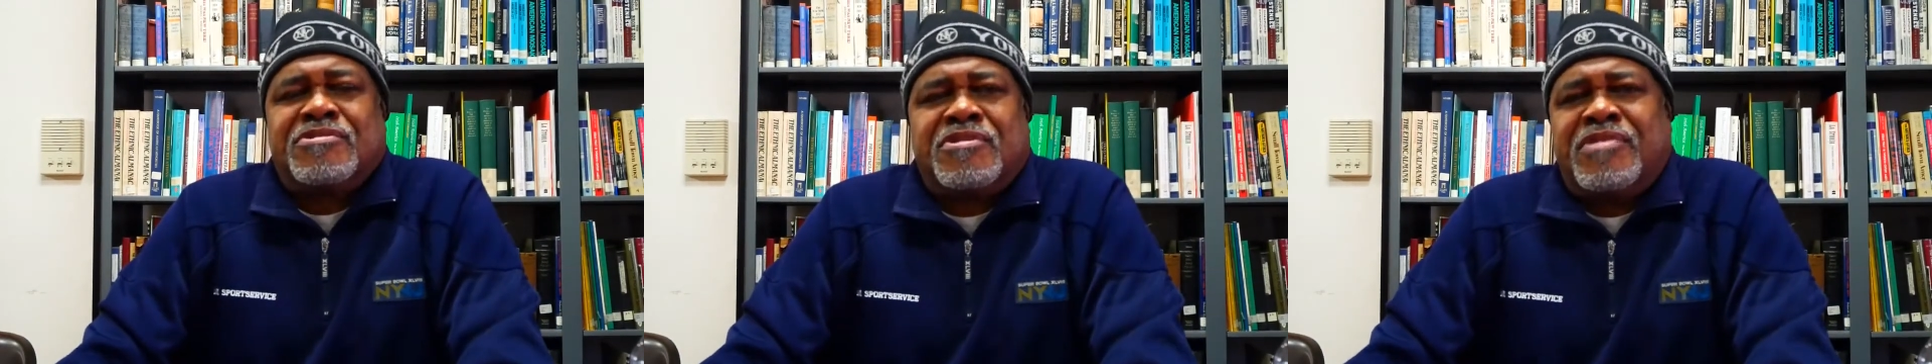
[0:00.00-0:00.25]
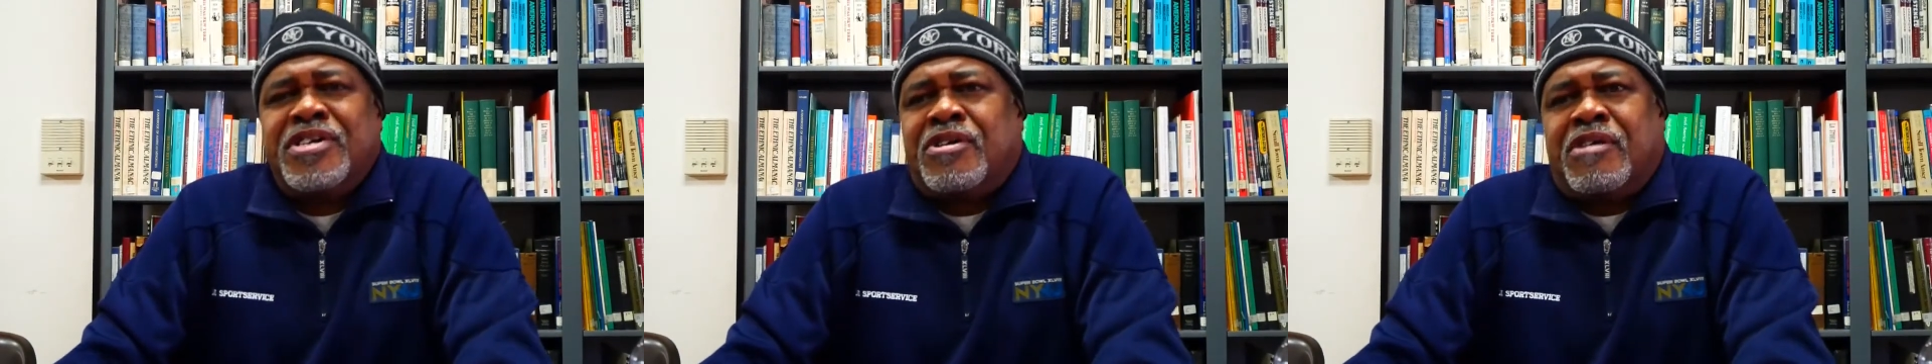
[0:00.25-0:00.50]
was
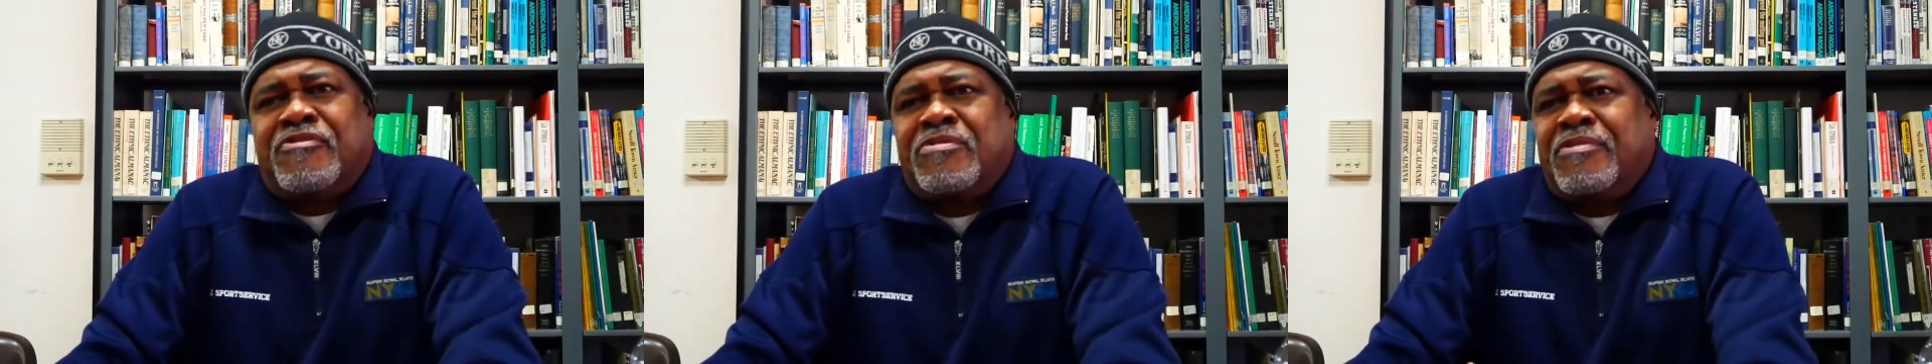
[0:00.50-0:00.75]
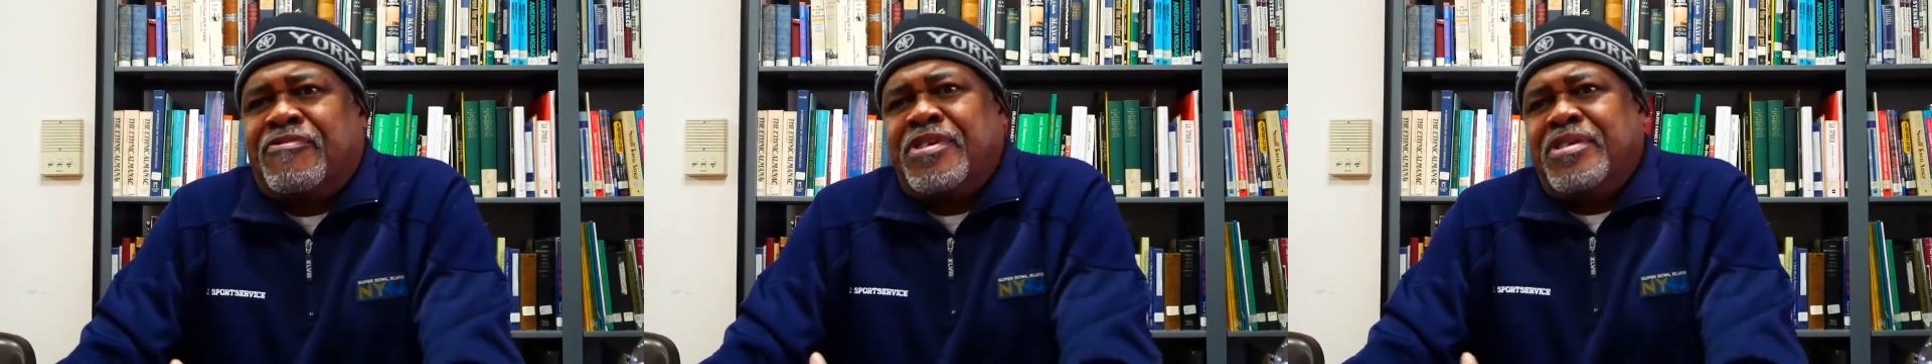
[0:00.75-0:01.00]
already caught from
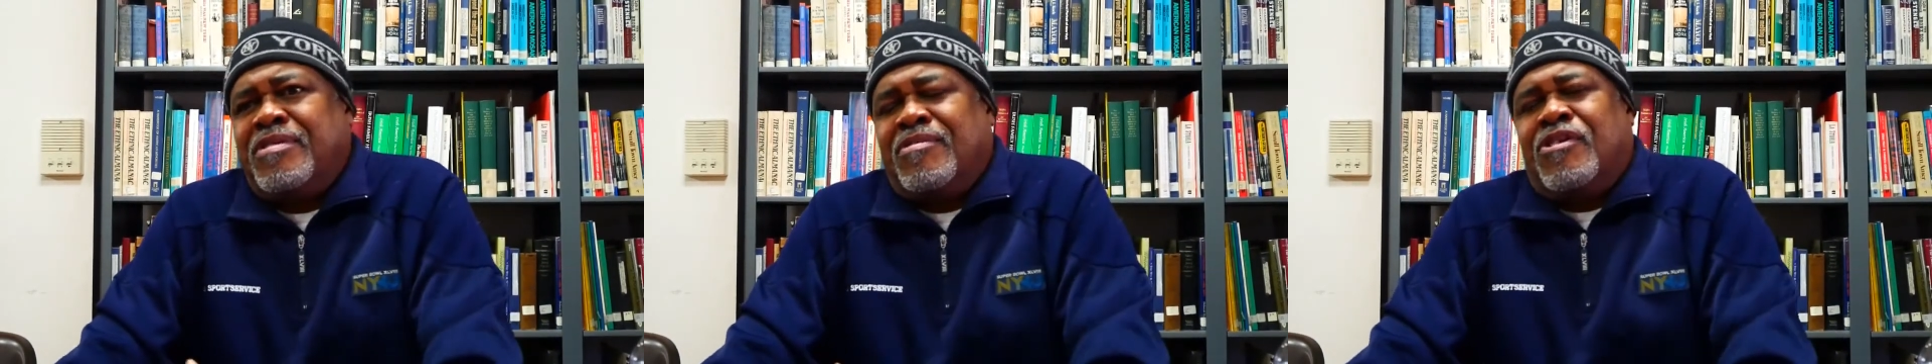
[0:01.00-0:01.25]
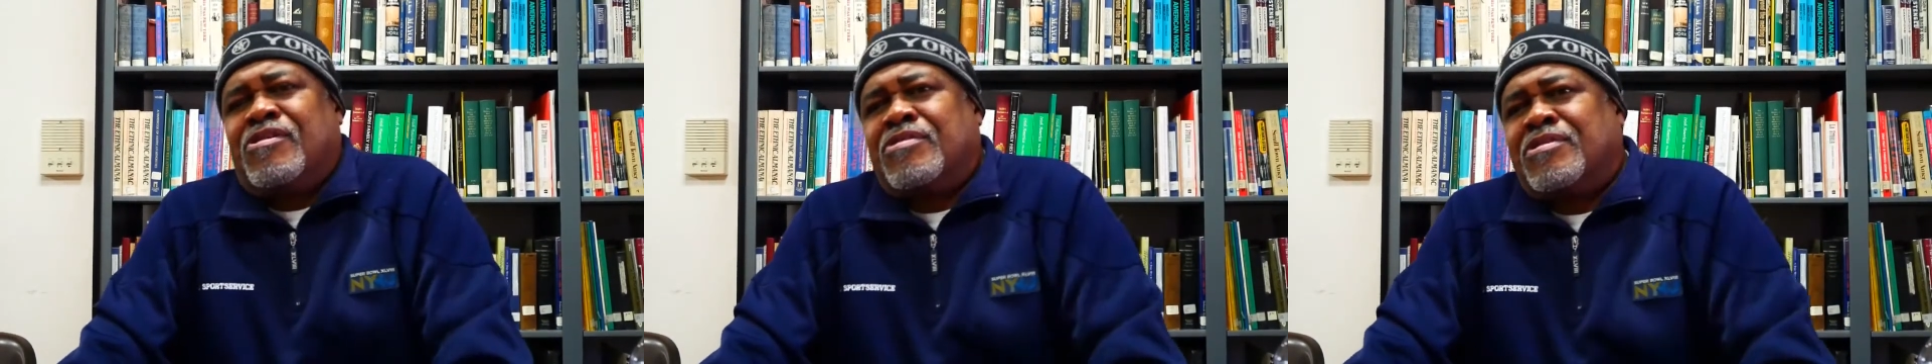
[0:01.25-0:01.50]
graffiti
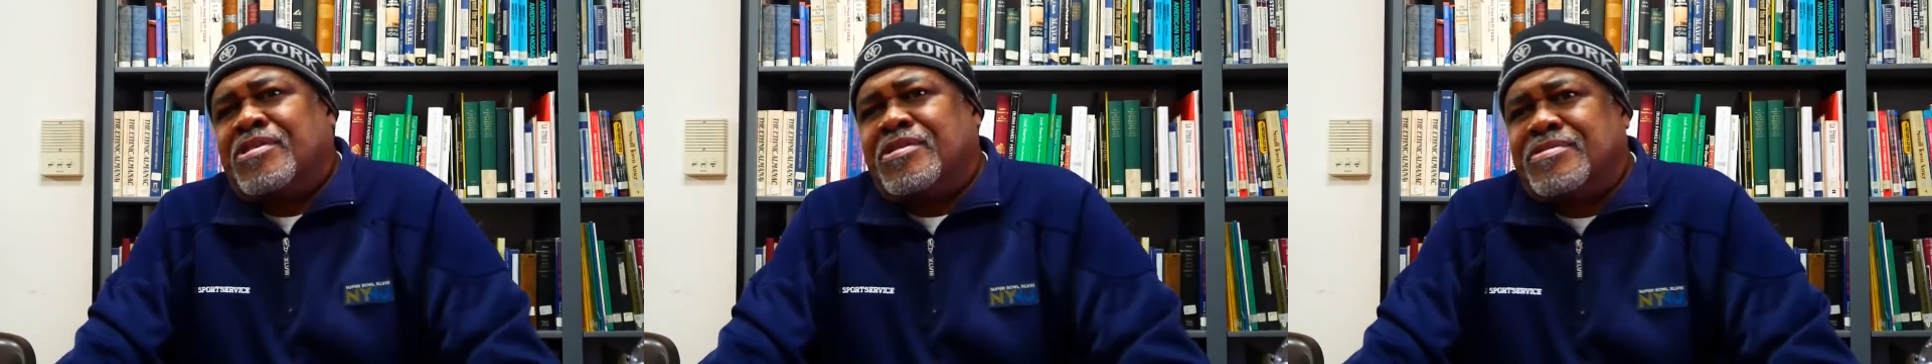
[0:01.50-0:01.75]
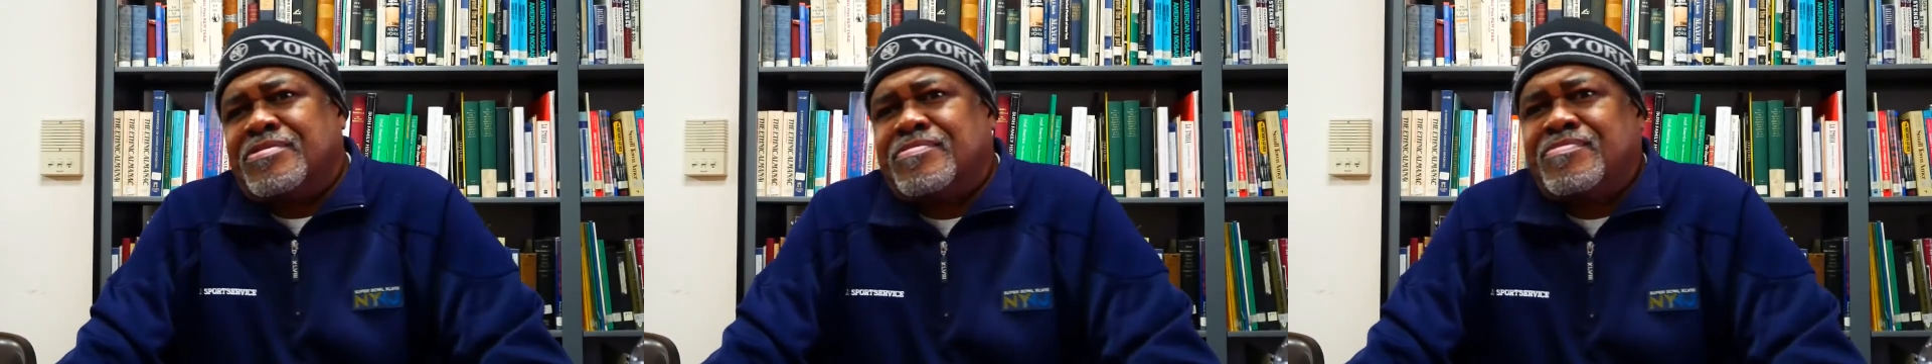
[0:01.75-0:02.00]
long gone.
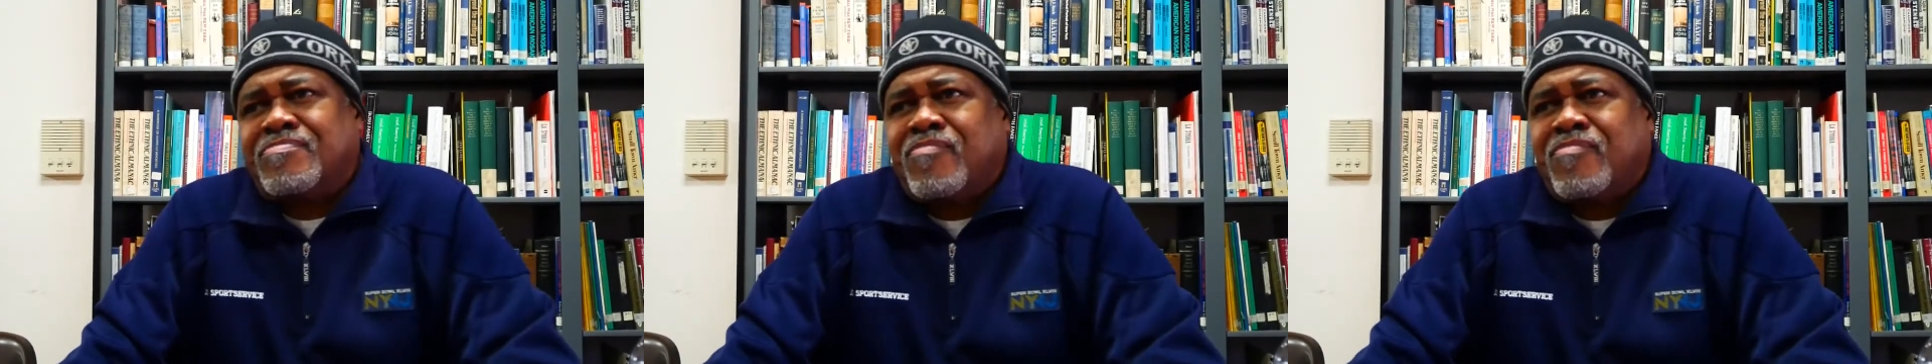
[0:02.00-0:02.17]
Yeah.